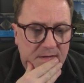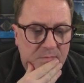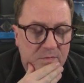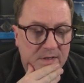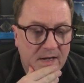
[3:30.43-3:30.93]

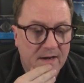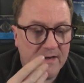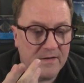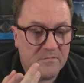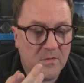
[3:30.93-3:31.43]
We get
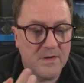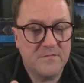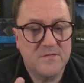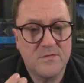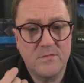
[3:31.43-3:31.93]
F1,
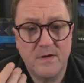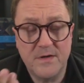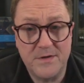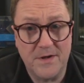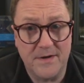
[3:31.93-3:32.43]
F2,
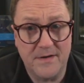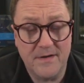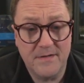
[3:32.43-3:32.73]
and done.